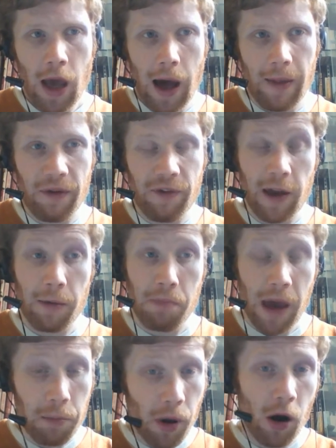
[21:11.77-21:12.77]
And I think a
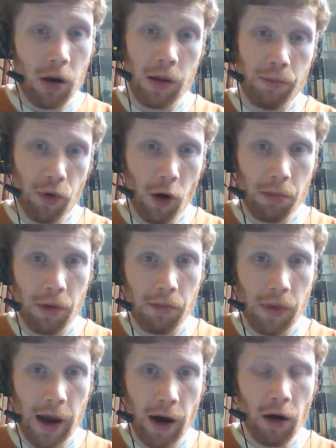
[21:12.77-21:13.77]
big part of the
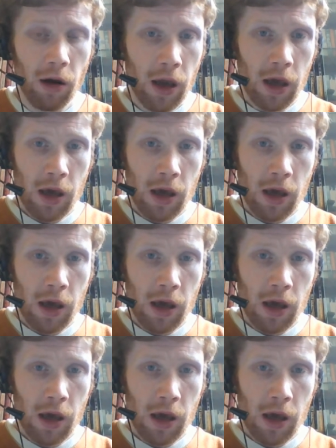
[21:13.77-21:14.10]
problem there